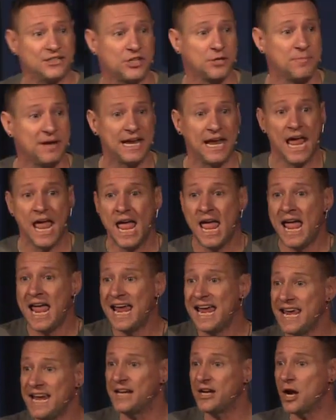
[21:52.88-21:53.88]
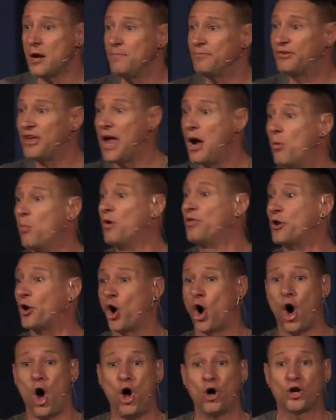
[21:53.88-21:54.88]
to me. He comes out when they're
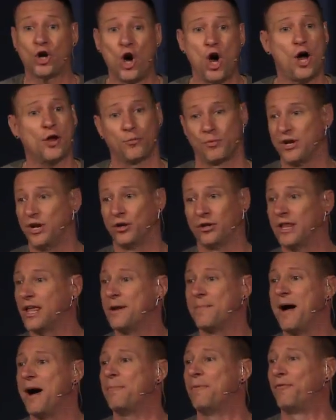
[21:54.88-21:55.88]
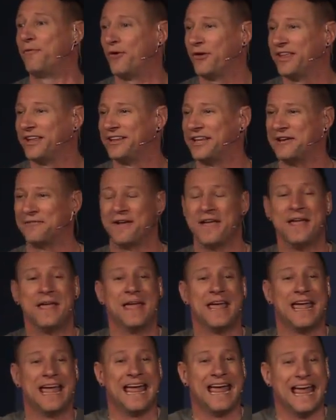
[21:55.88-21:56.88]
all gone. We don't let him out before they leave.
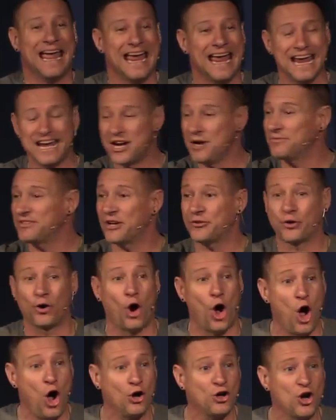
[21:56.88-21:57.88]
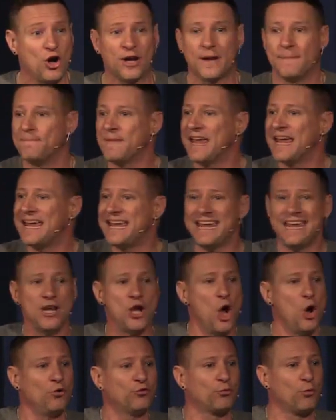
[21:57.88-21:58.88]
He comes out, they're all gone. He
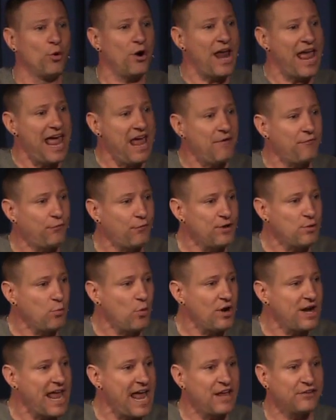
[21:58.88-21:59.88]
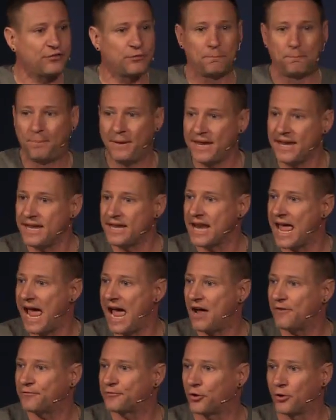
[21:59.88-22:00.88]
knows where everyone has been
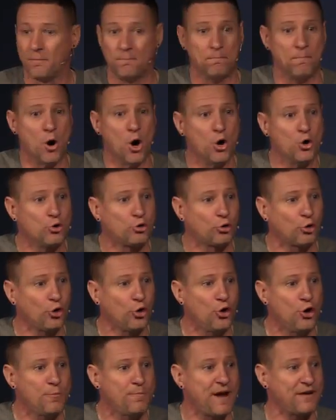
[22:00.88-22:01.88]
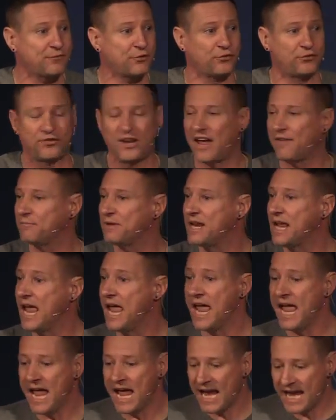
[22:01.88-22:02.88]
after Mo group, after staff meeting.
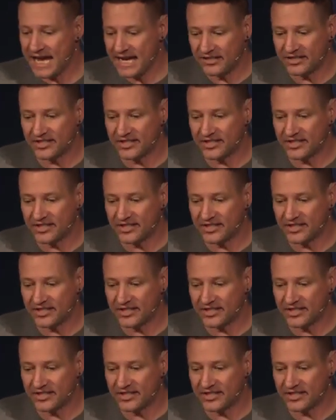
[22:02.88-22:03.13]
He